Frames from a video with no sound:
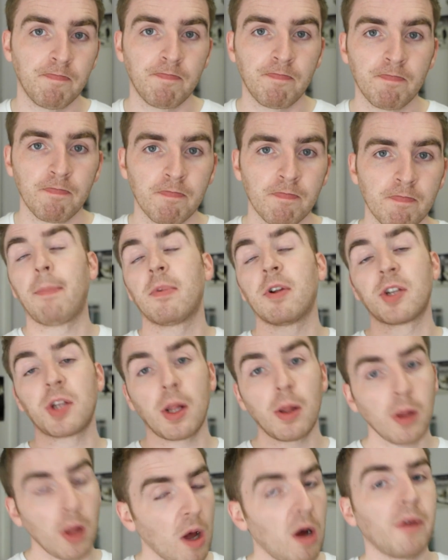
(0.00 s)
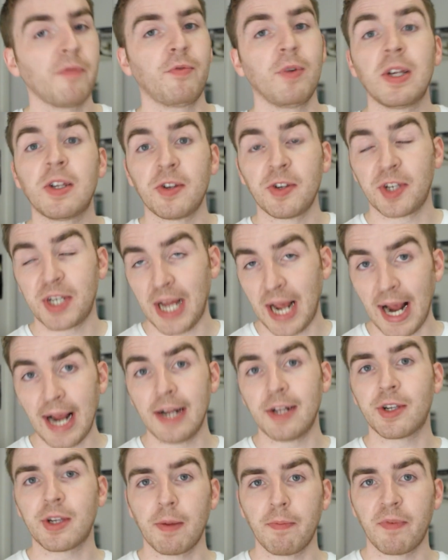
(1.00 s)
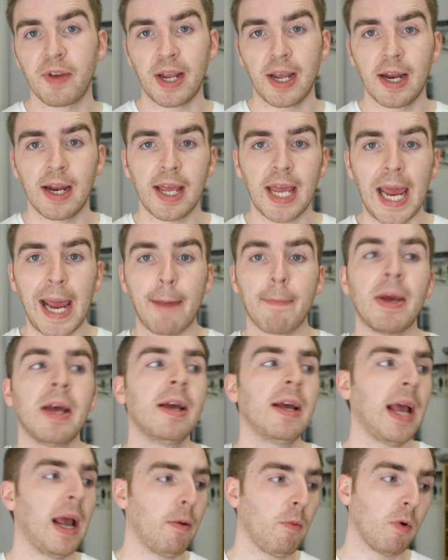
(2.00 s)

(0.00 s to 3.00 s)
So yeah, there's a lot of reasons to hide something in a game.